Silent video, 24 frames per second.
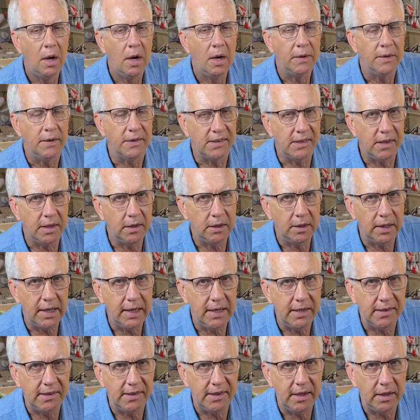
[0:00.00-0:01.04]
the single
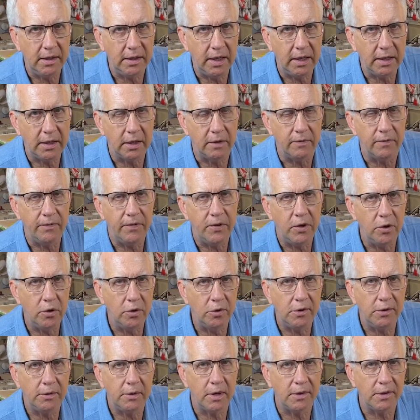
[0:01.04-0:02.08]
ESC is get
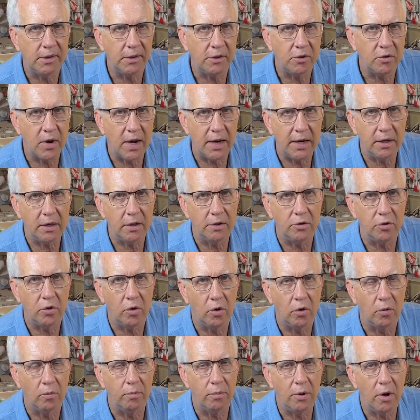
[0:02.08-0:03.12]
confused because it's trying to
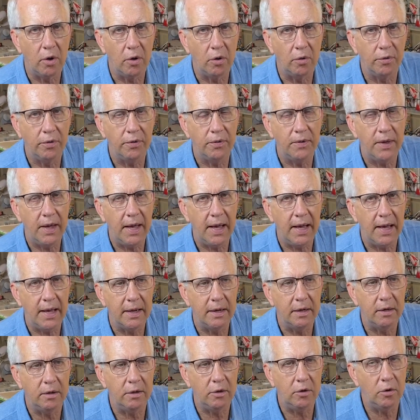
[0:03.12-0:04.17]
control both
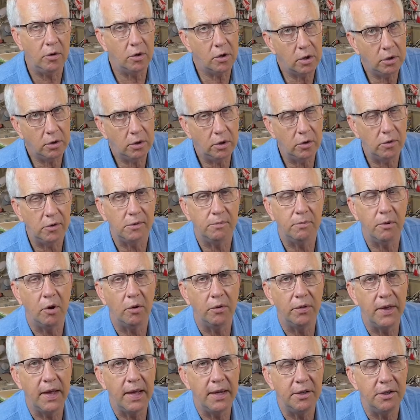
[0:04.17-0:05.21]
and you could lose
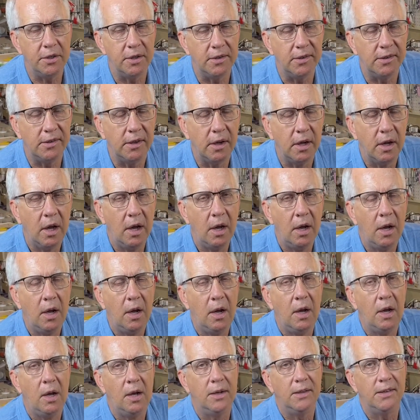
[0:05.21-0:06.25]
both engines.
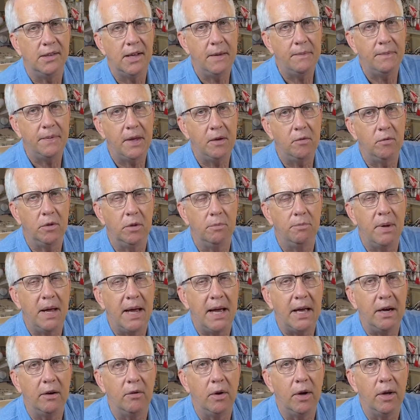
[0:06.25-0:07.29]
Same thing with the
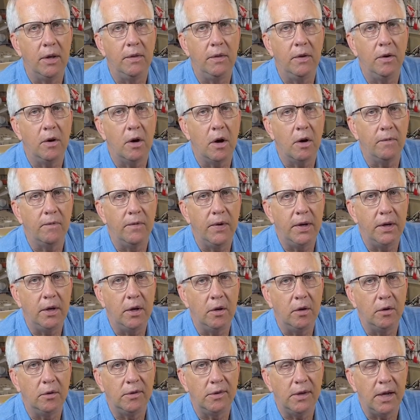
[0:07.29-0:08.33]
battery. There are
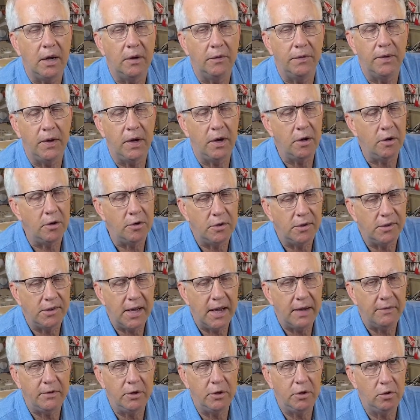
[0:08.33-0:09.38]
videos out there. You just
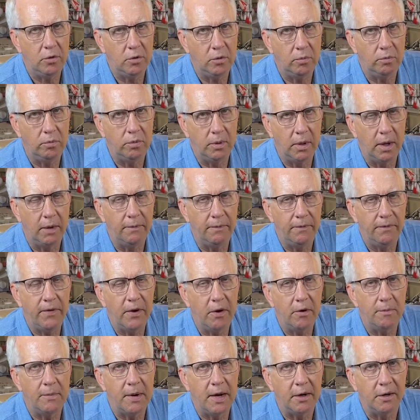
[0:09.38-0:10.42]
have to do a
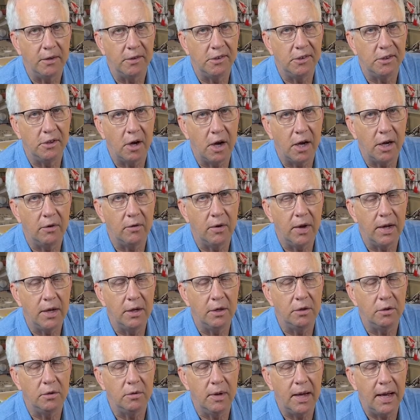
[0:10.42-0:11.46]
fair amount of soldering
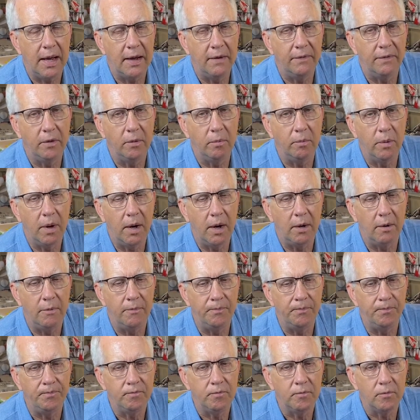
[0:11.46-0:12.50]
to have the um,